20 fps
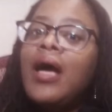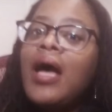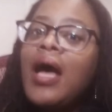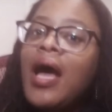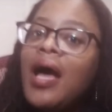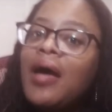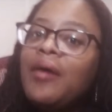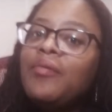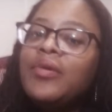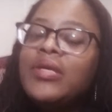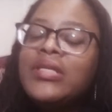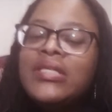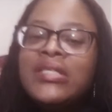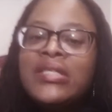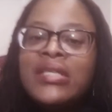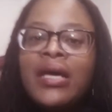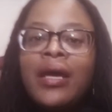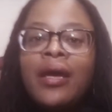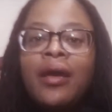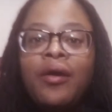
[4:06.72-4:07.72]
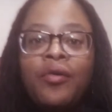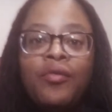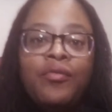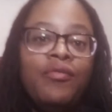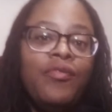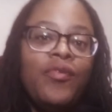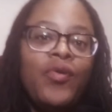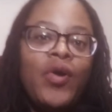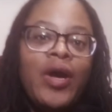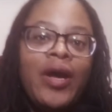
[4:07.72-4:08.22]
I would say go
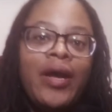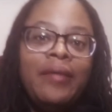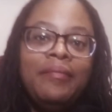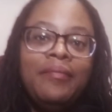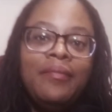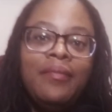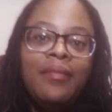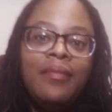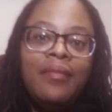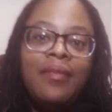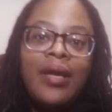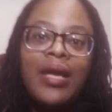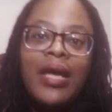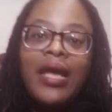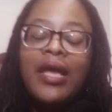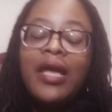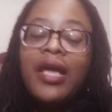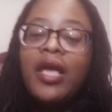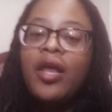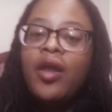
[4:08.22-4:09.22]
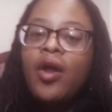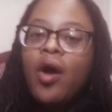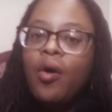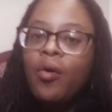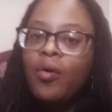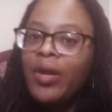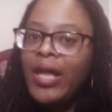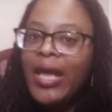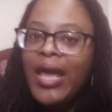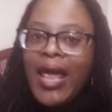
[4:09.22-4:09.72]
for it. It could
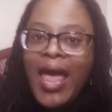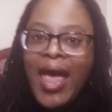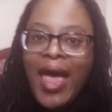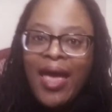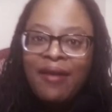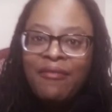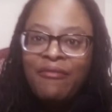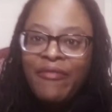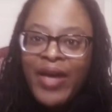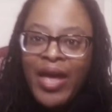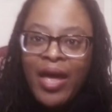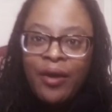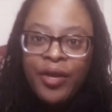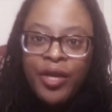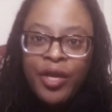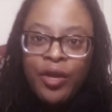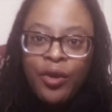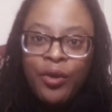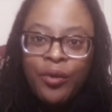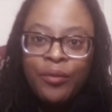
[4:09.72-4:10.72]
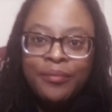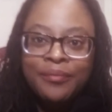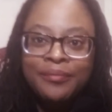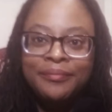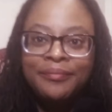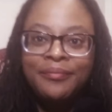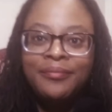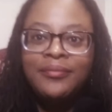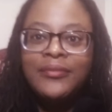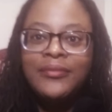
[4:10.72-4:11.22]
only add value
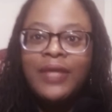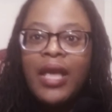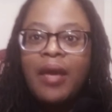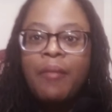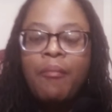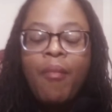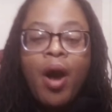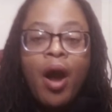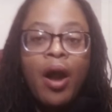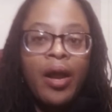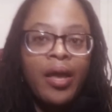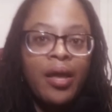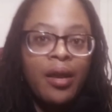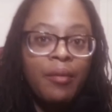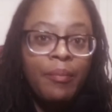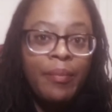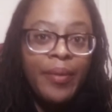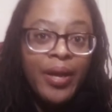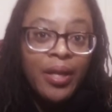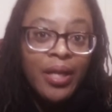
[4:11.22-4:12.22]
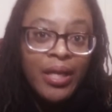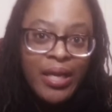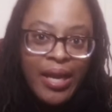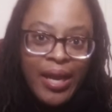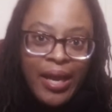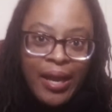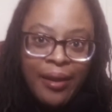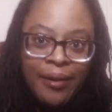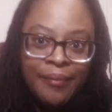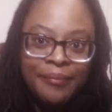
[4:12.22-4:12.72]
and
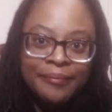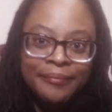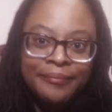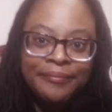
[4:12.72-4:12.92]
marketability